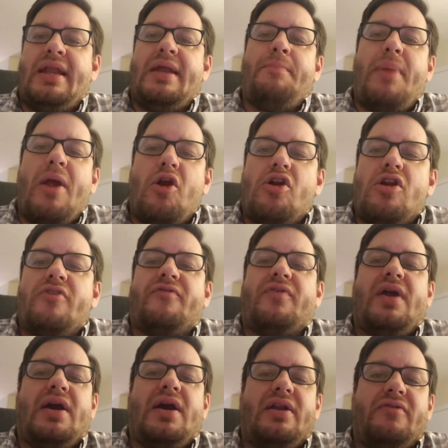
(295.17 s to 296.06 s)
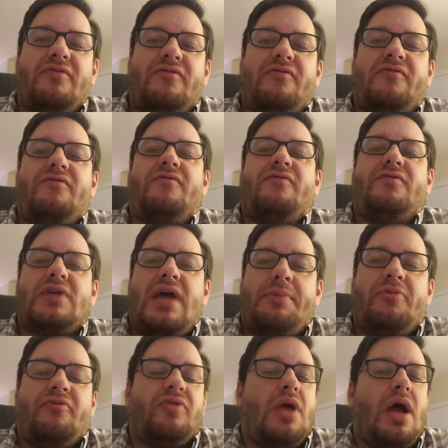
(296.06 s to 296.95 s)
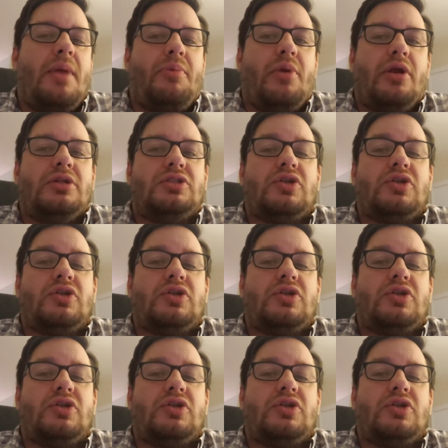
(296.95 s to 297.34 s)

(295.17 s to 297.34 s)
an imperative kind of type of library.